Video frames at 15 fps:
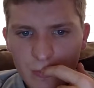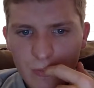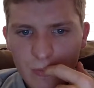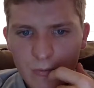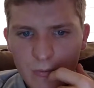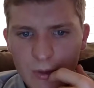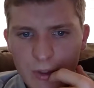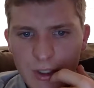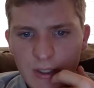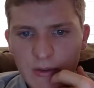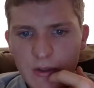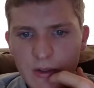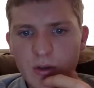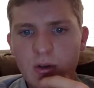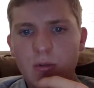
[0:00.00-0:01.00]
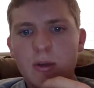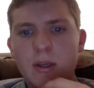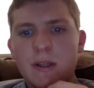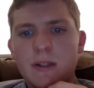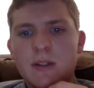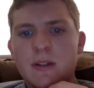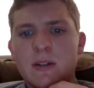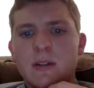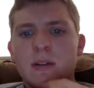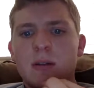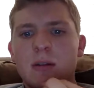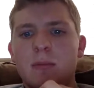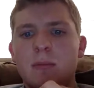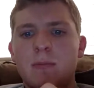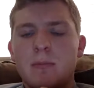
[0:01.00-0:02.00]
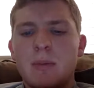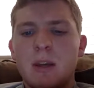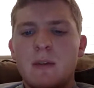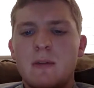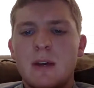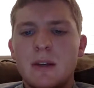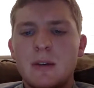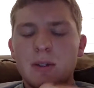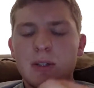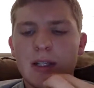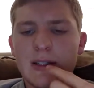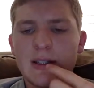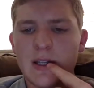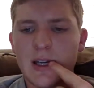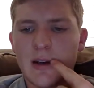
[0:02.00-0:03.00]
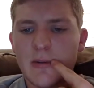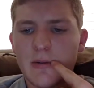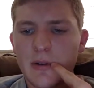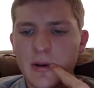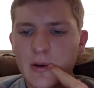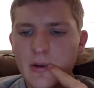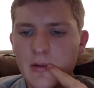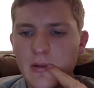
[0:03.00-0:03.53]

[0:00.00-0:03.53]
Reject the null because the p-value is less than alpha.